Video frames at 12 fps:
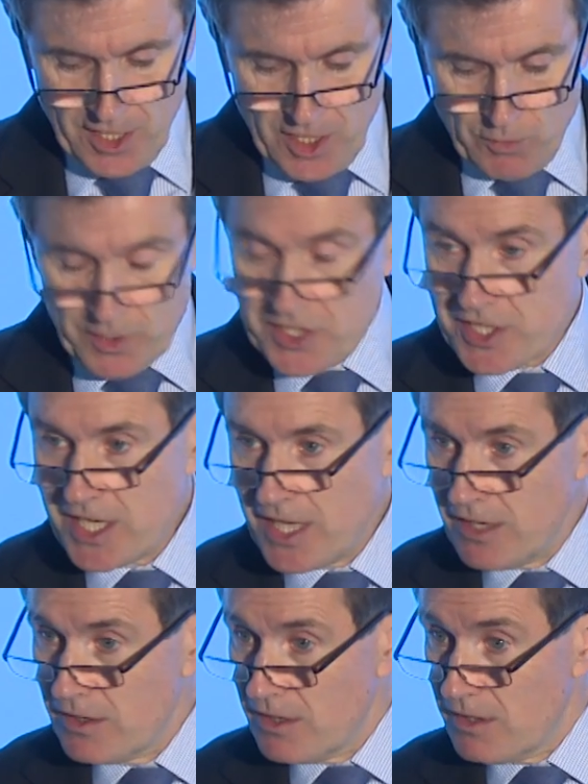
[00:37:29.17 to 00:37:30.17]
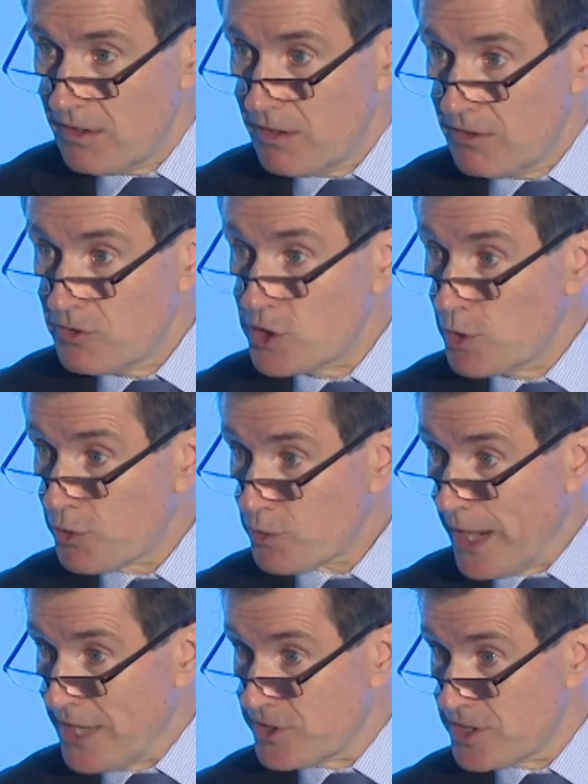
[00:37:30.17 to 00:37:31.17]
We see new
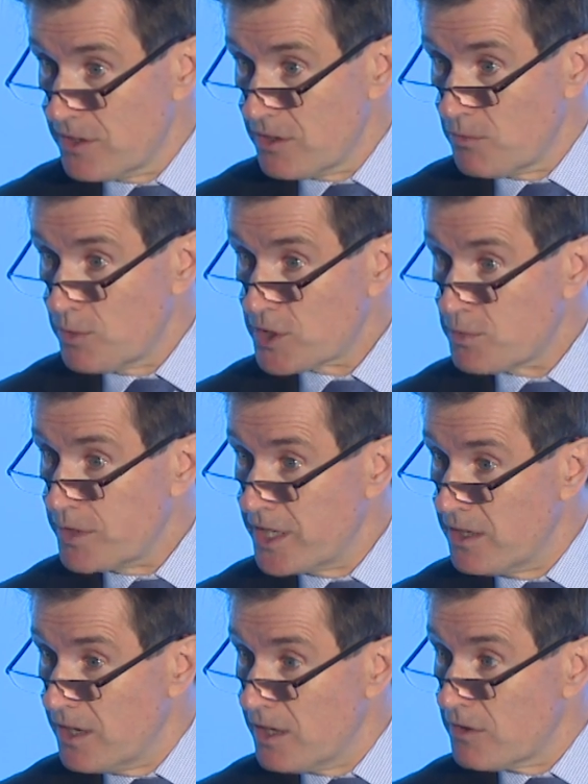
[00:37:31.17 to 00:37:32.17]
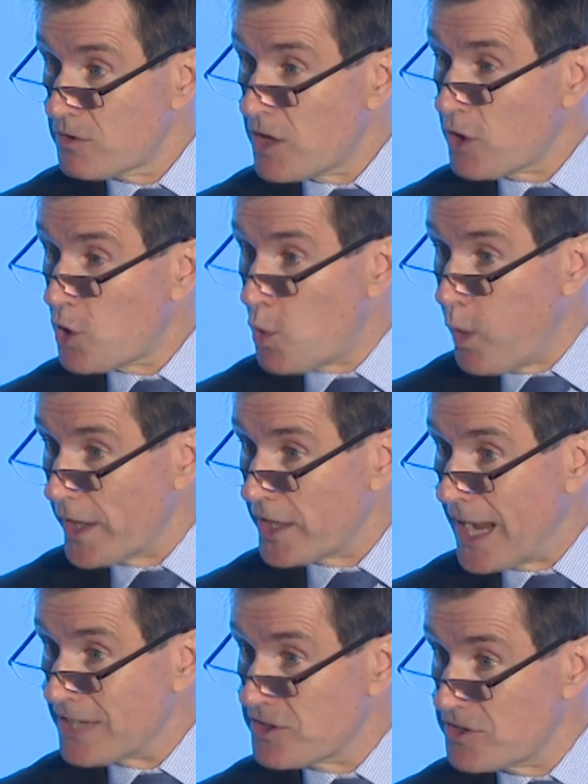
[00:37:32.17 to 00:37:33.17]
threats which we don't quite know
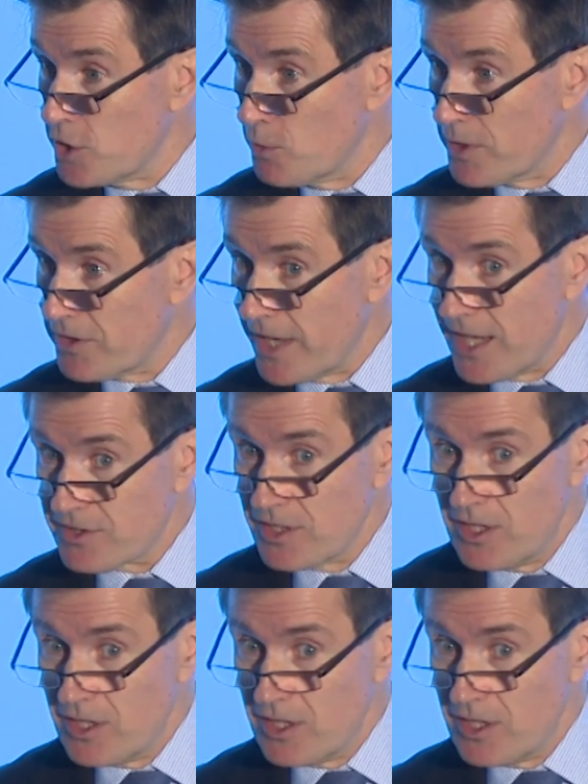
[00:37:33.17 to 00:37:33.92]
how to deal with yet,